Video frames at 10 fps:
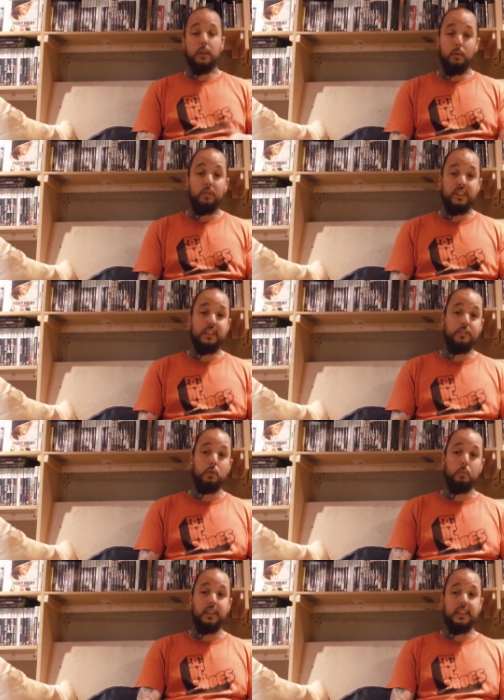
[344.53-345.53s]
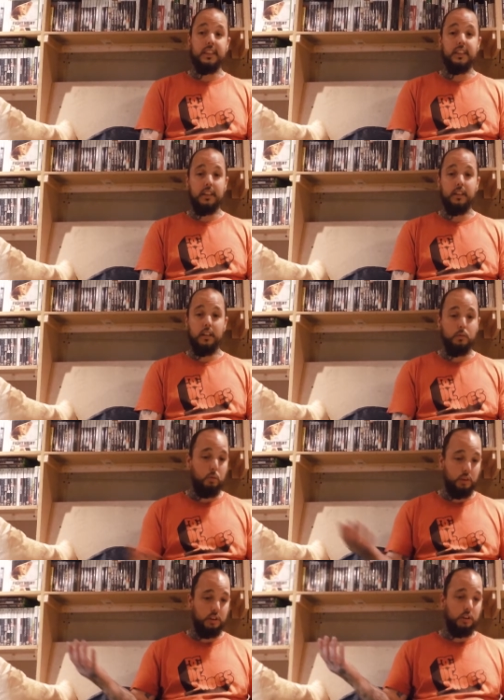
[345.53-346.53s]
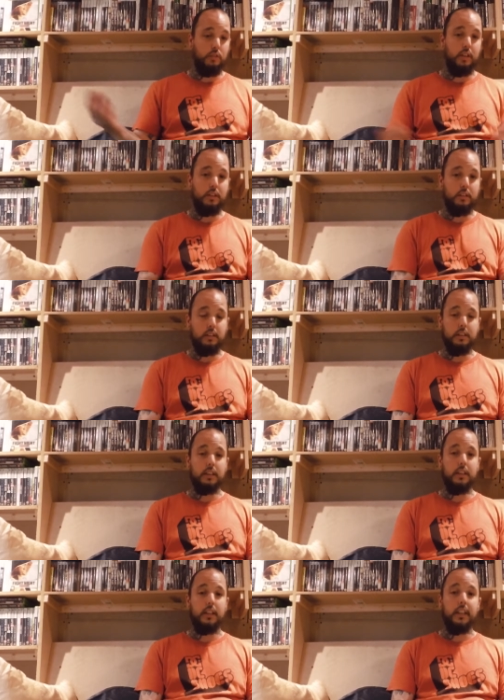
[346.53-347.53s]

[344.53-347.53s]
But obviously, if you want to play GTA, everyone wants to go around and uh,